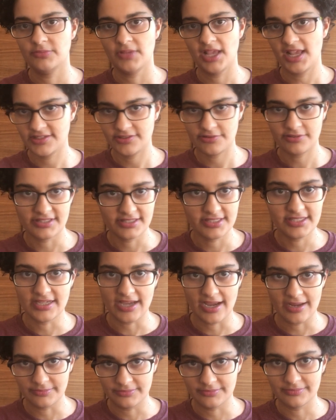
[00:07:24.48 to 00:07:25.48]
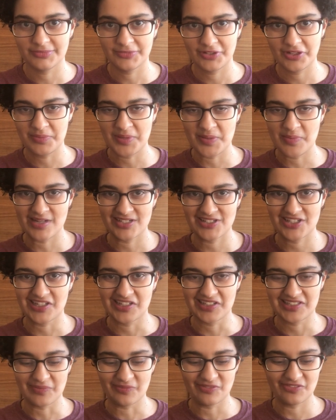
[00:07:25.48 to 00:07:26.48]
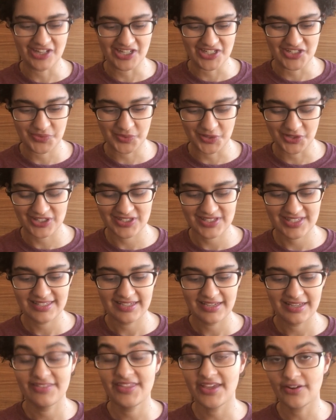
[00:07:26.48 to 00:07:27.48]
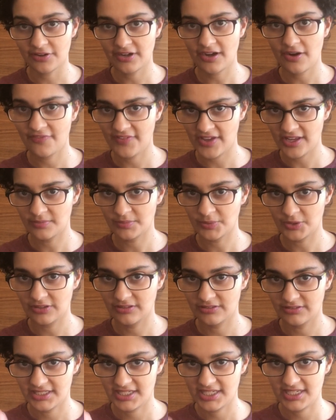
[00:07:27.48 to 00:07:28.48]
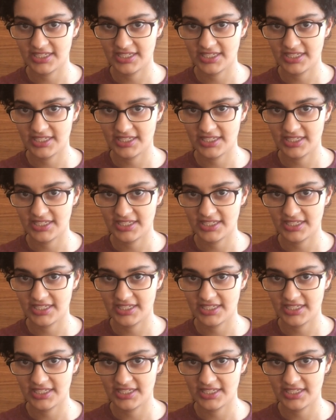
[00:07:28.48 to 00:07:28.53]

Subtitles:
as you can see, I'm going to be mentioning some French works that are available